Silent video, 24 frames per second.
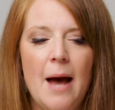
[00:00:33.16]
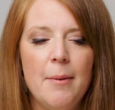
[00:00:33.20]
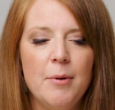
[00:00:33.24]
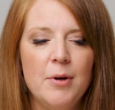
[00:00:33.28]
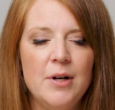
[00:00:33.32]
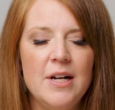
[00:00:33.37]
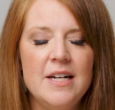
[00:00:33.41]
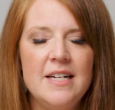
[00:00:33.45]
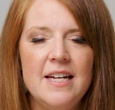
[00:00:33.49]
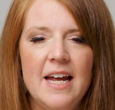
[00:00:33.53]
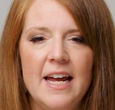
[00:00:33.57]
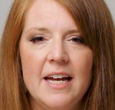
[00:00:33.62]
I'm
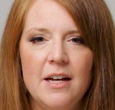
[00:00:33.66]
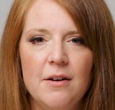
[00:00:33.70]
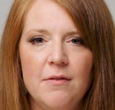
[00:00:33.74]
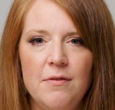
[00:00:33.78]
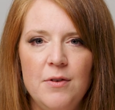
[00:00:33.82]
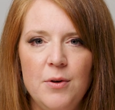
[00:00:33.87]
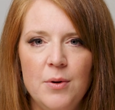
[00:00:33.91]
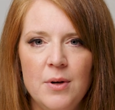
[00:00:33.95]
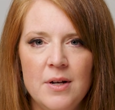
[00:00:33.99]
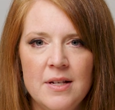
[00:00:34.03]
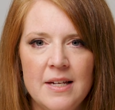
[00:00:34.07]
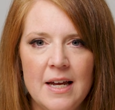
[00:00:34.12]
going to take a
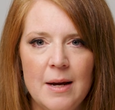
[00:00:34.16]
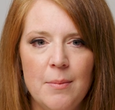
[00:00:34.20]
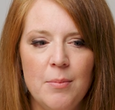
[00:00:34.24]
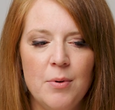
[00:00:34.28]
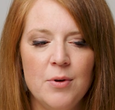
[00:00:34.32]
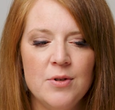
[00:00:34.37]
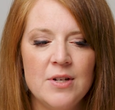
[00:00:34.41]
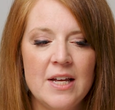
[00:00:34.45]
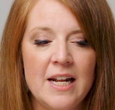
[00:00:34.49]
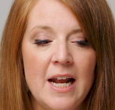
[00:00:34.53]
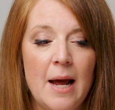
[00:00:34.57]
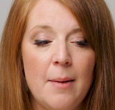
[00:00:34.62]
few
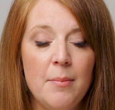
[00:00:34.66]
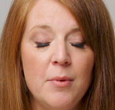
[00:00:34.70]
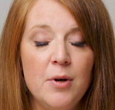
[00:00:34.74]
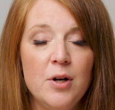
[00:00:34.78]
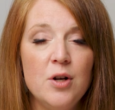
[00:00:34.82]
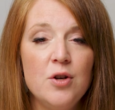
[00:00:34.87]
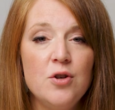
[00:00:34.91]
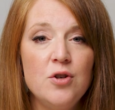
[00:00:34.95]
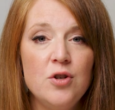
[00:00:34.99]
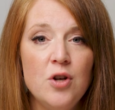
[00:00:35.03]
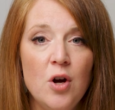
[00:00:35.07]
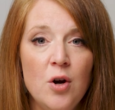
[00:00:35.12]
examples, and I'm
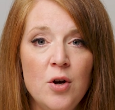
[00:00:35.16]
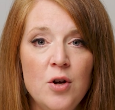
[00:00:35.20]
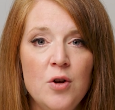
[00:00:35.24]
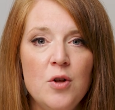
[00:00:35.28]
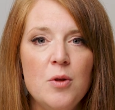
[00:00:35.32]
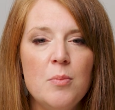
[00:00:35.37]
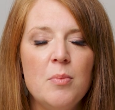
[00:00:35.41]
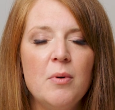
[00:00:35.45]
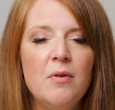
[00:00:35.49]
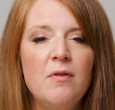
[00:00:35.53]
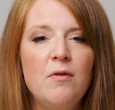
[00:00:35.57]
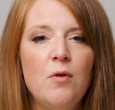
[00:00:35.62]
going to show
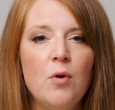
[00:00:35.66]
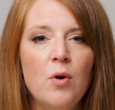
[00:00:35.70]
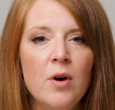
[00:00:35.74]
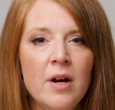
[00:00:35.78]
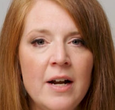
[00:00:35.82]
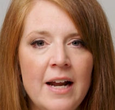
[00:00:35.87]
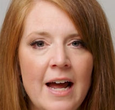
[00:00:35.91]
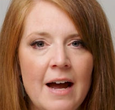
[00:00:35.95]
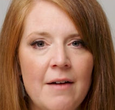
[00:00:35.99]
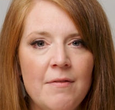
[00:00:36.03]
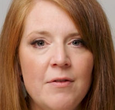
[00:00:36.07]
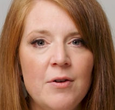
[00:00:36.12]
you the before
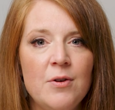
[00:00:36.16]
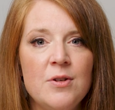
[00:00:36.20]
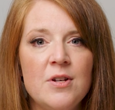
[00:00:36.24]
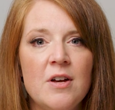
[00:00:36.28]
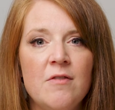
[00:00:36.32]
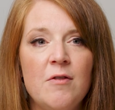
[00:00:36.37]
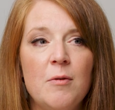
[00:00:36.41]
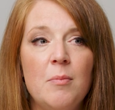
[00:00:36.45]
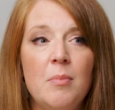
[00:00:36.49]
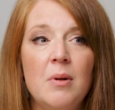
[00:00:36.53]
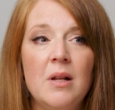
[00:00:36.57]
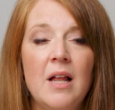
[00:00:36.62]
and afters
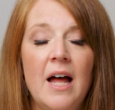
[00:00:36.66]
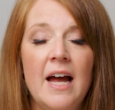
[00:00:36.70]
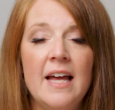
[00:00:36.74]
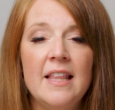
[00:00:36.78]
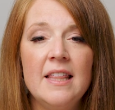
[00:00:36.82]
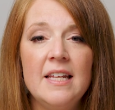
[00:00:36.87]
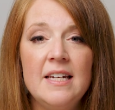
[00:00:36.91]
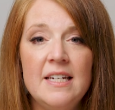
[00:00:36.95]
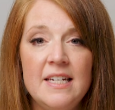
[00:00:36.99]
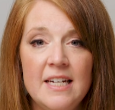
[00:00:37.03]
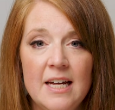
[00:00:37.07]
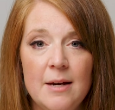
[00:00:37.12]
of
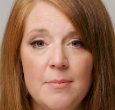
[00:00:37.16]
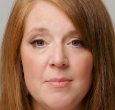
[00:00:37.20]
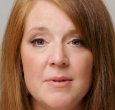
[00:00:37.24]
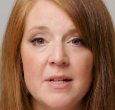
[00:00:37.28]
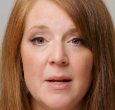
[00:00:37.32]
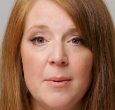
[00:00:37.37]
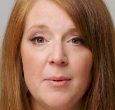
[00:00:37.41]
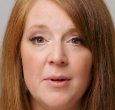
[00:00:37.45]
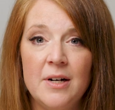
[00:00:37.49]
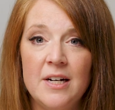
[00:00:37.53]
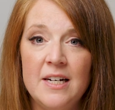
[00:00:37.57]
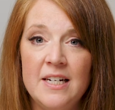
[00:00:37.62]
applying the tips
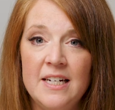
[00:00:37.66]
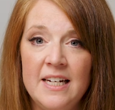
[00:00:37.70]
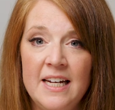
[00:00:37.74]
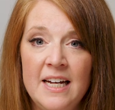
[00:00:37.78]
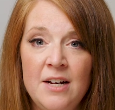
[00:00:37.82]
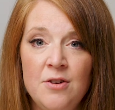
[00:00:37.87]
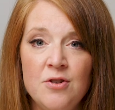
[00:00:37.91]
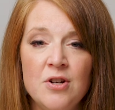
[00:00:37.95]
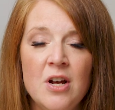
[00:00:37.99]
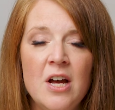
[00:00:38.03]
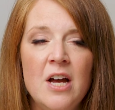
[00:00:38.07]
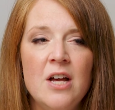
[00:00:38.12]
that I'm going to
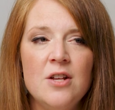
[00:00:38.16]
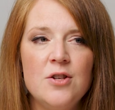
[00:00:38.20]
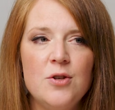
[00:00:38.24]
teach